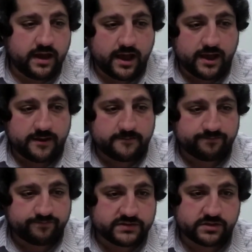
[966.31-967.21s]

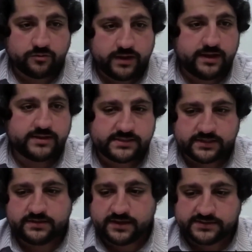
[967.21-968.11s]
Um, so we need
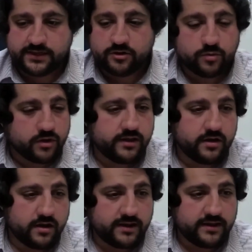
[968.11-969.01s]
to continue
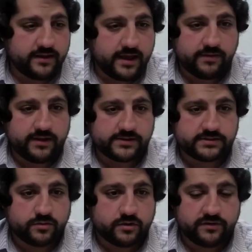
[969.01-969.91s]
working on it, and we need
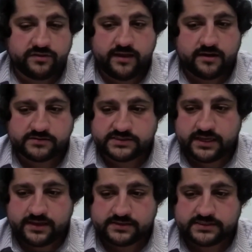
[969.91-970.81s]
to work with
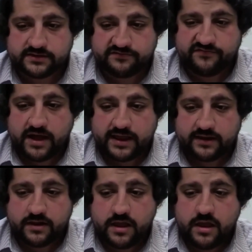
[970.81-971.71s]
DOT to
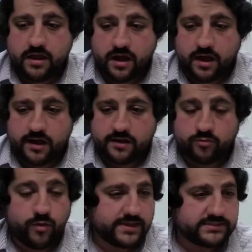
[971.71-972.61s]
find uh,
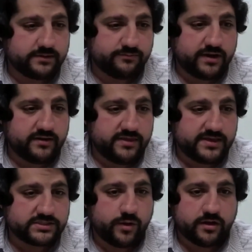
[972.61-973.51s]
ways to bring
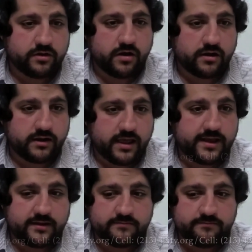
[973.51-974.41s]
these quicker
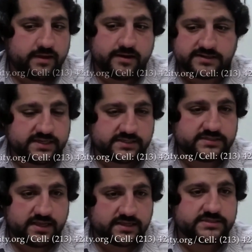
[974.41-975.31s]
online because
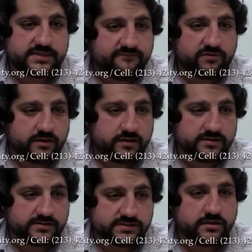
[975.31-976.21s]
it's it's definitely a
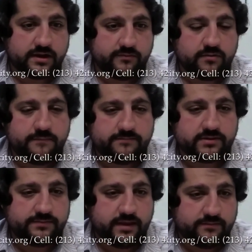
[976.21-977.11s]
concern, and we want
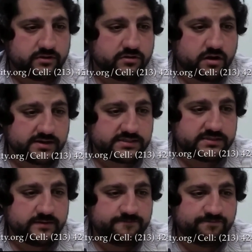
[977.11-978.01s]
people to be able to cross